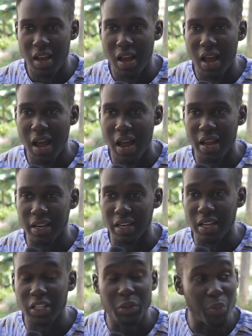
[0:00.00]
and
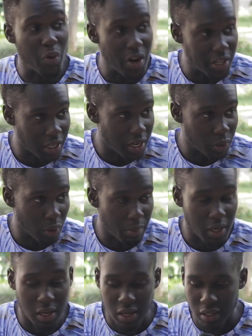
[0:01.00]
inspiration as well,
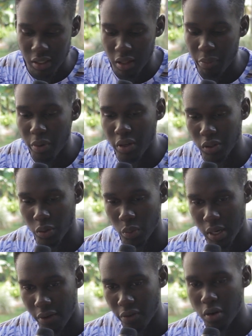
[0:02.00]
because other persons would
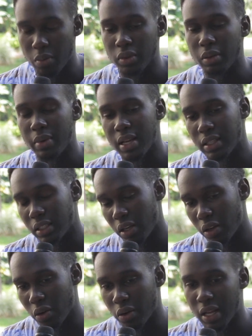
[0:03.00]
have come to me and say,
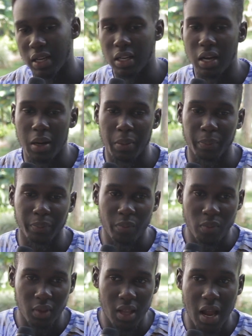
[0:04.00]
that
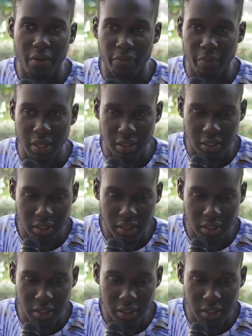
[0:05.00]
I've been